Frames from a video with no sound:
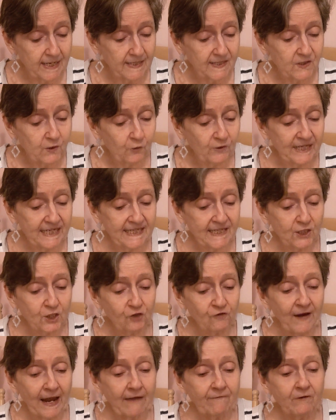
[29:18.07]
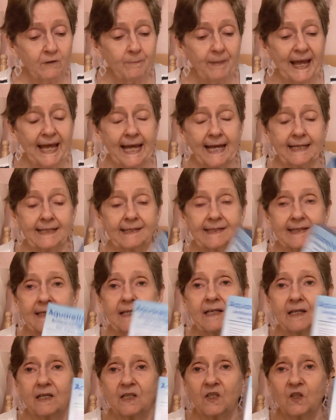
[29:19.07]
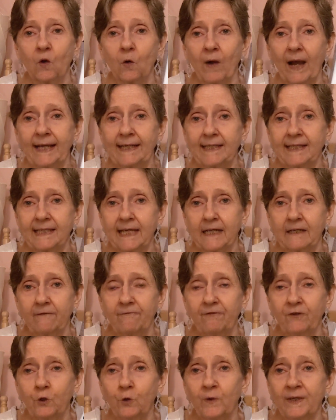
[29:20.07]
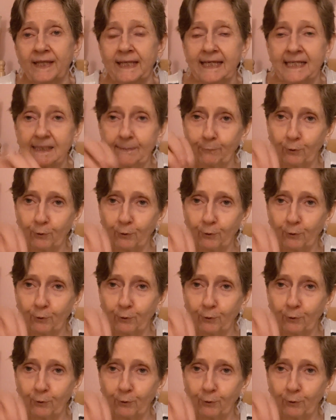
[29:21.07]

So these are travel packs. So I could take a few of these,